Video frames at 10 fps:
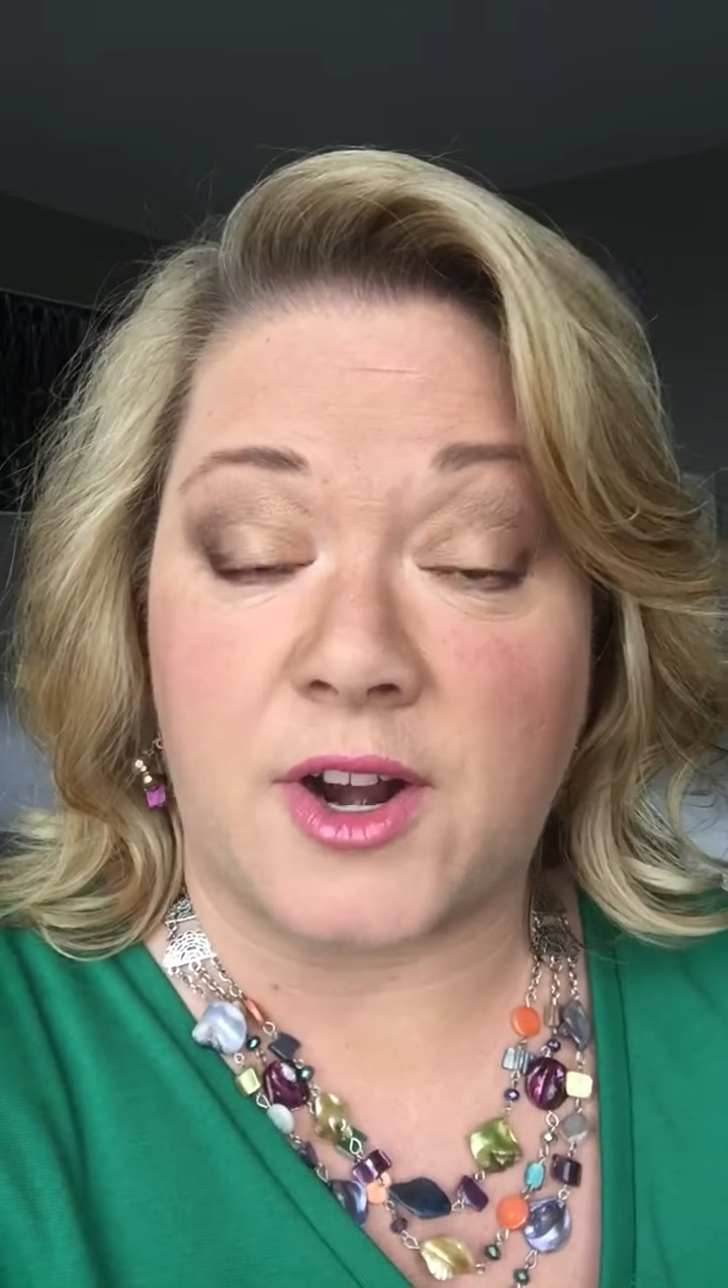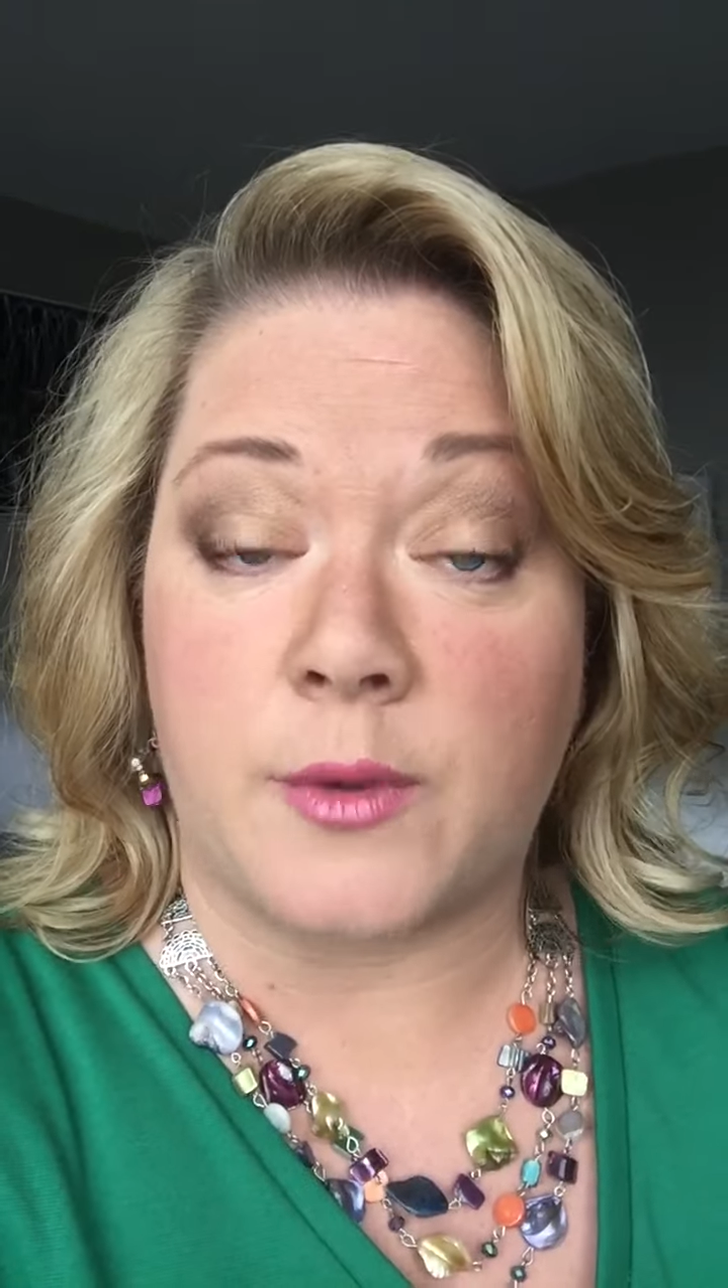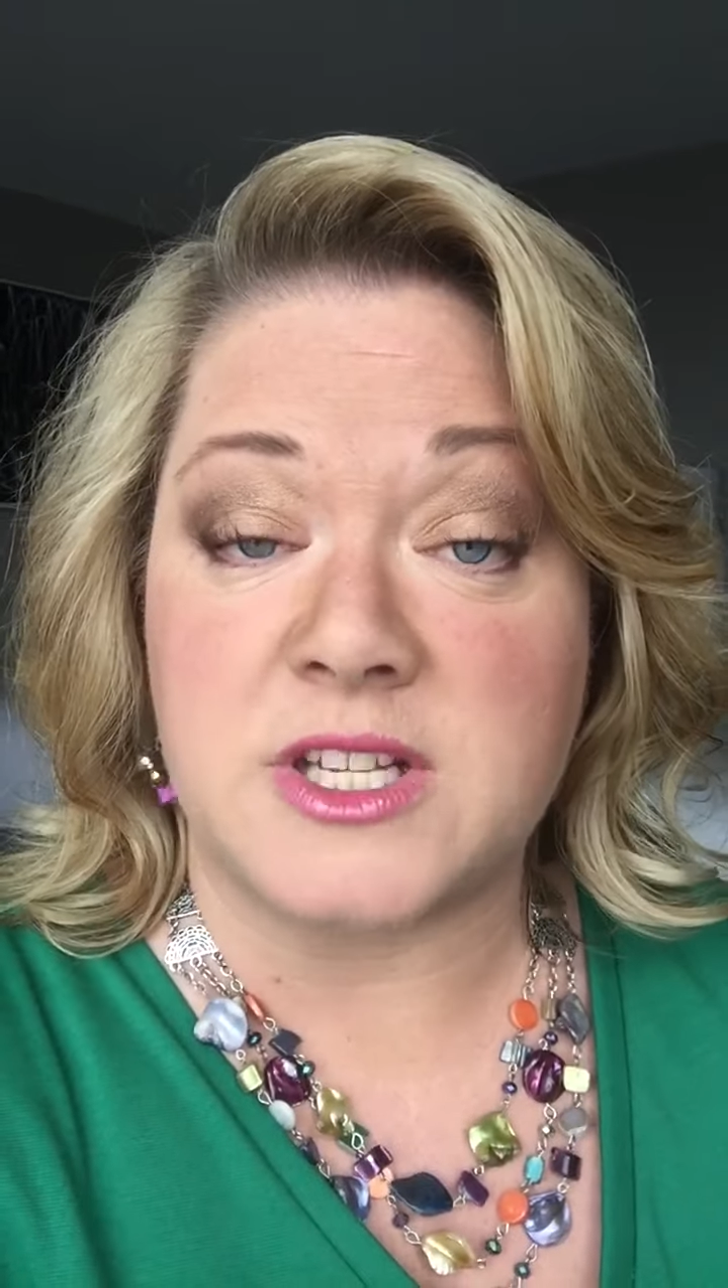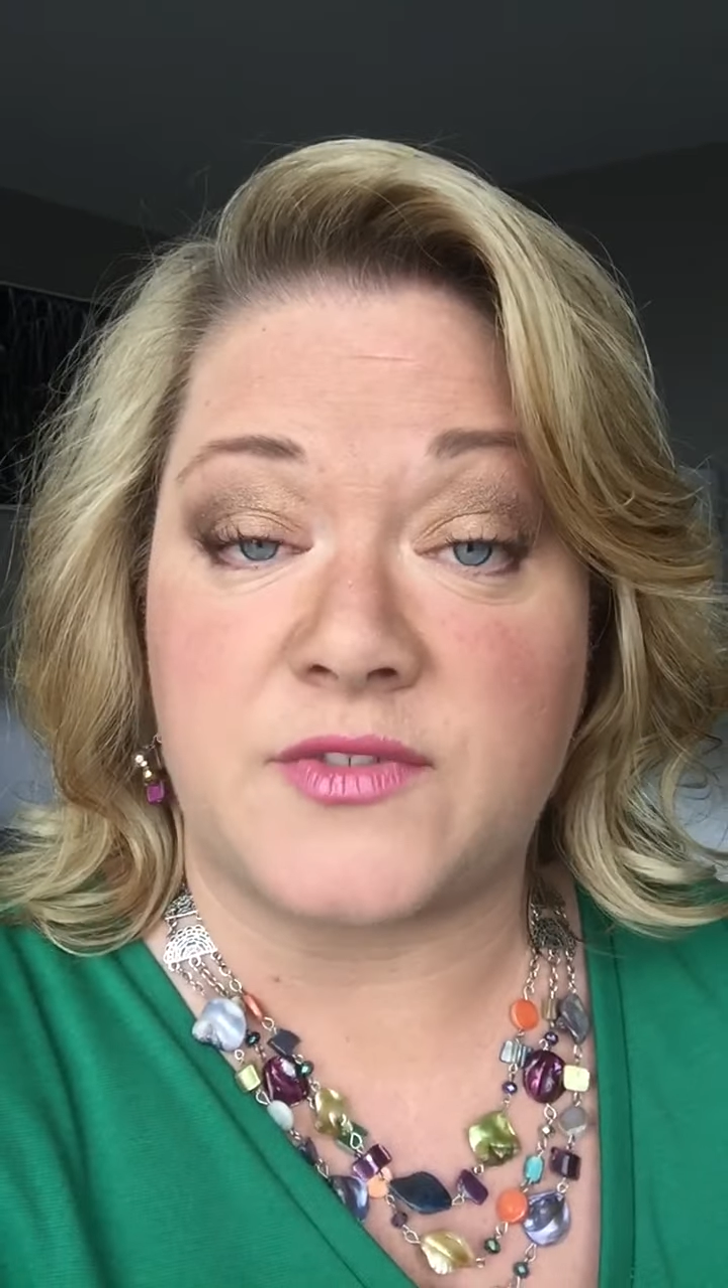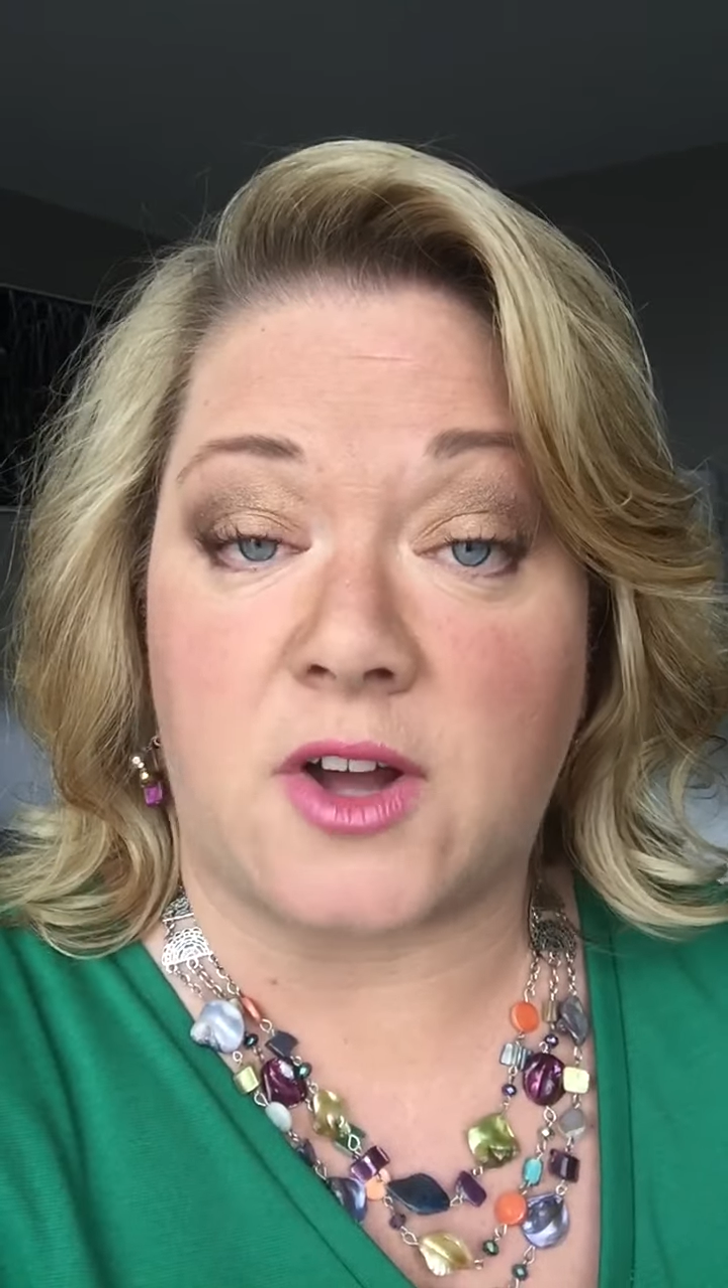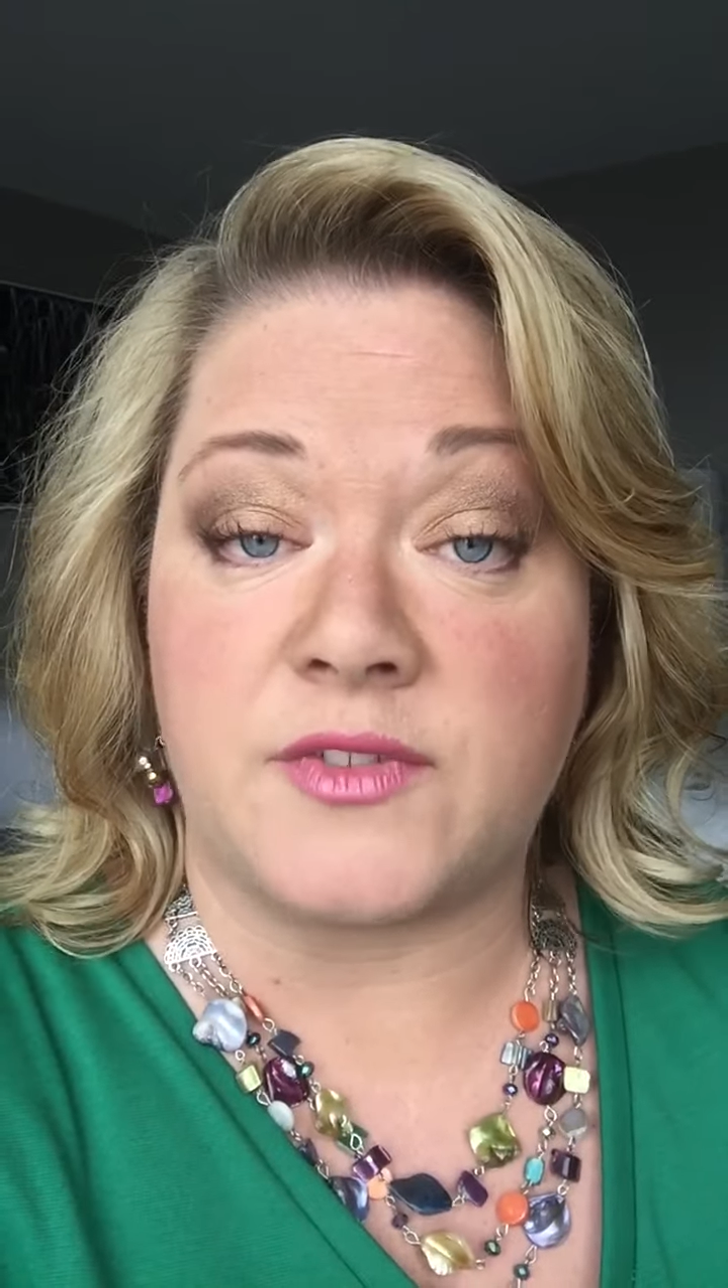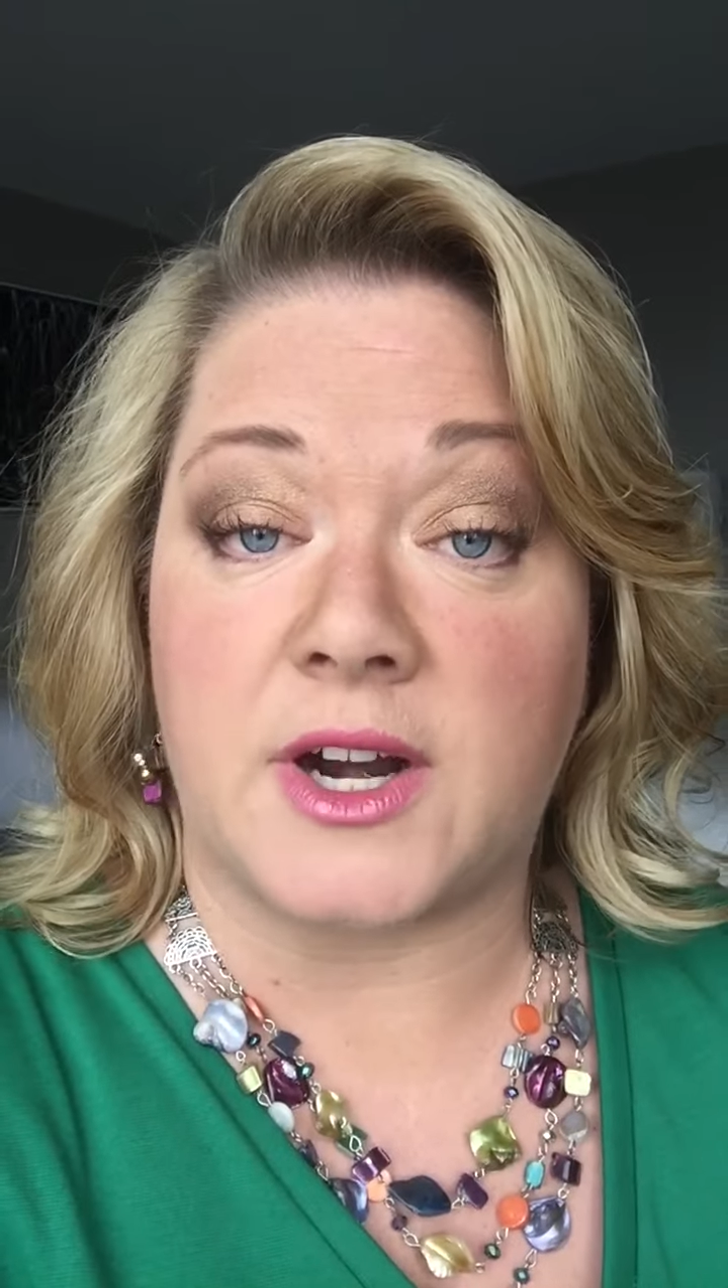It always felt